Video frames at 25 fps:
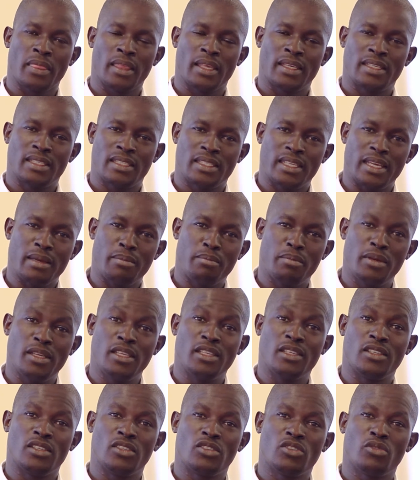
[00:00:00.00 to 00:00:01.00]
Step
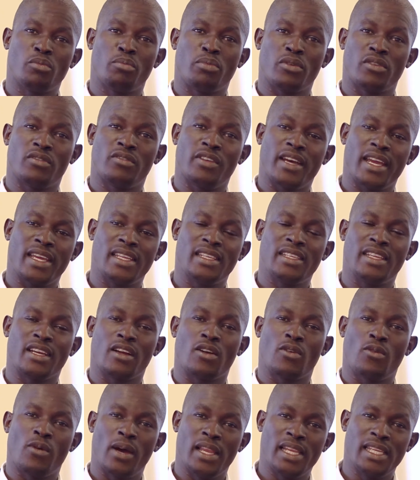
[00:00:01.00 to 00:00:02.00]
in to provide the
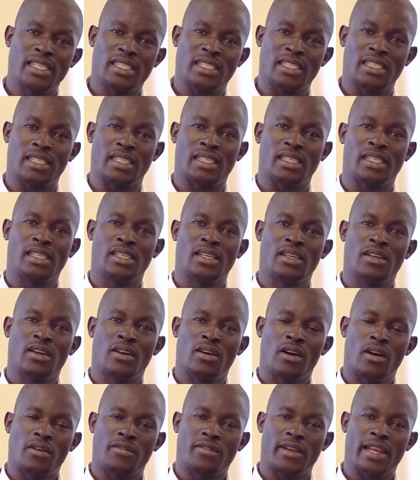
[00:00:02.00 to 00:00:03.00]
quality
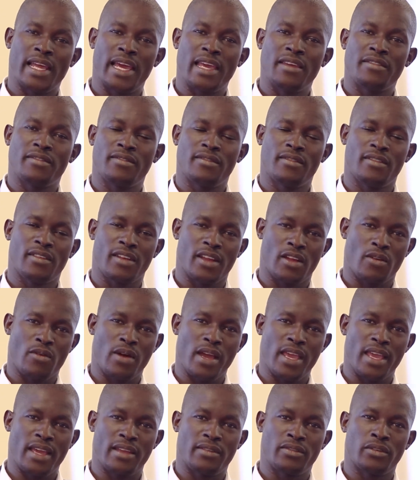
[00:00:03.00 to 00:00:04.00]
of life
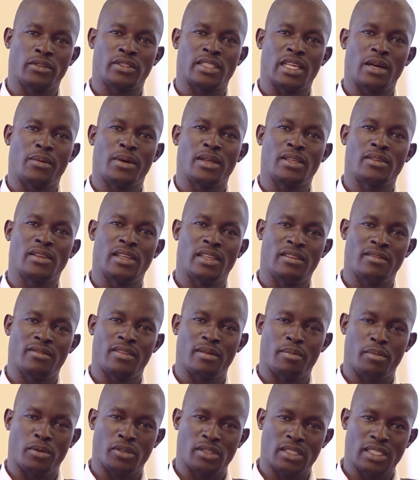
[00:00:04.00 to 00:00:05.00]
required for someone to live a
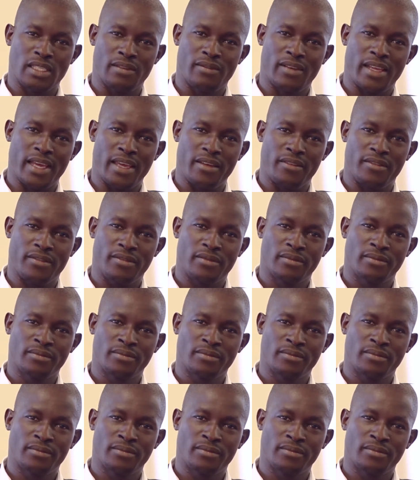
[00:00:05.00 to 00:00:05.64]
positive life.